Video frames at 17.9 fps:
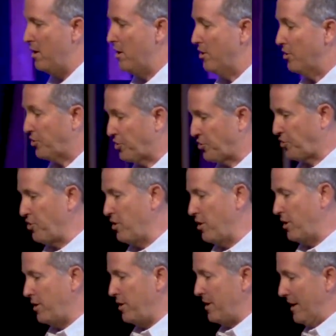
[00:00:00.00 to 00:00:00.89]

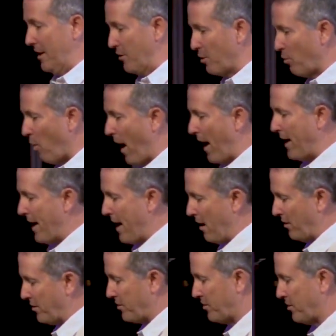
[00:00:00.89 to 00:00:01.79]
stood in the White
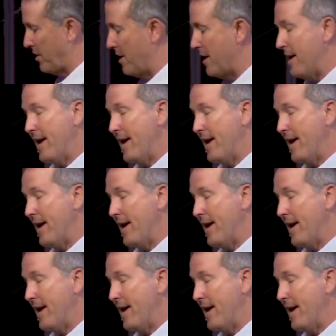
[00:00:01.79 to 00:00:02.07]
House